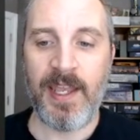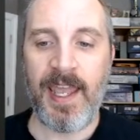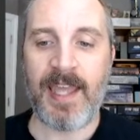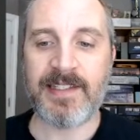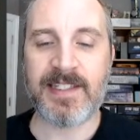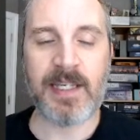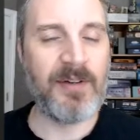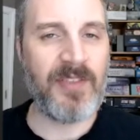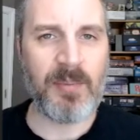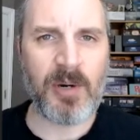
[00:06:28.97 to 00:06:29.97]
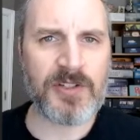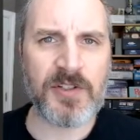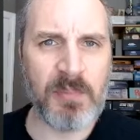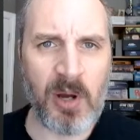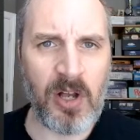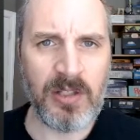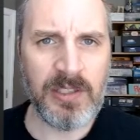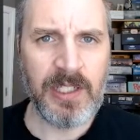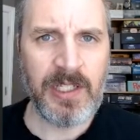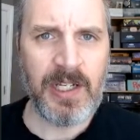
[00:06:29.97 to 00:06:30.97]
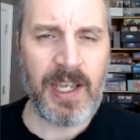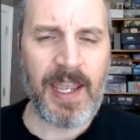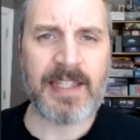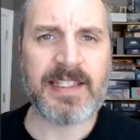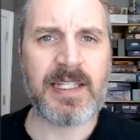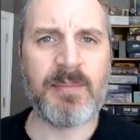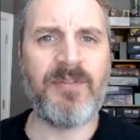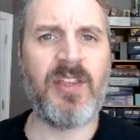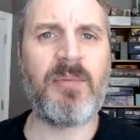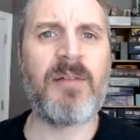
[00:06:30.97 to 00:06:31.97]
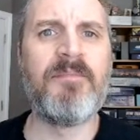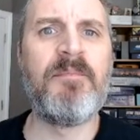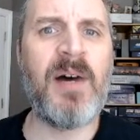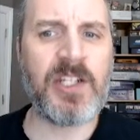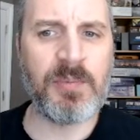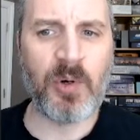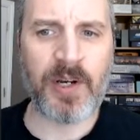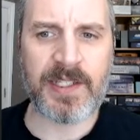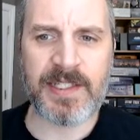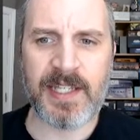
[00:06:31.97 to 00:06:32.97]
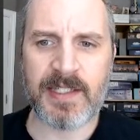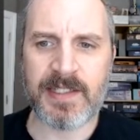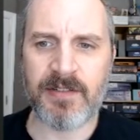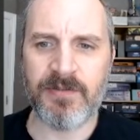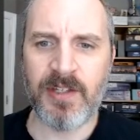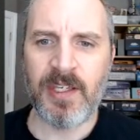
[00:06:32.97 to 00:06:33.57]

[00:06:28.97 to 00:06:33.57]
And some of them are small, and some of them are much more extensive.